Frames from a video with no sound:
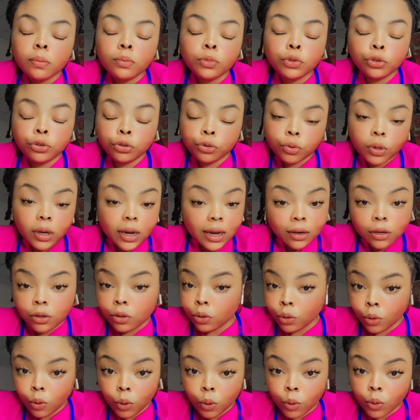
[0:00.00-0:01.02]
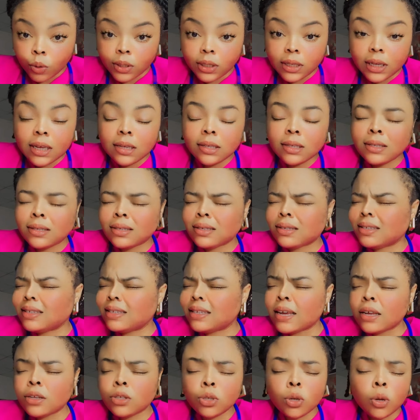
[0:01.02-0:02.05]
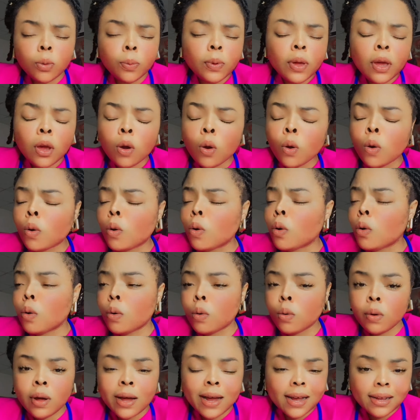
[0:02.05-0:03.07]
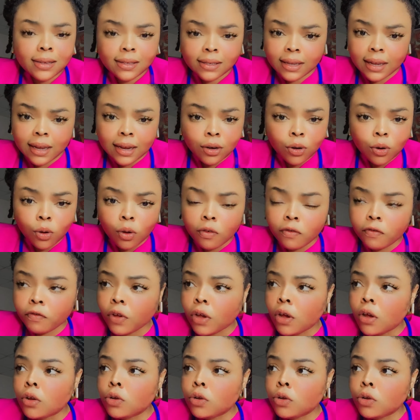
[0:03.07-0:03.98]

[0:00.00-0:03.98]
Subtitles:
sugar, glucose, it sets up a whole cascade of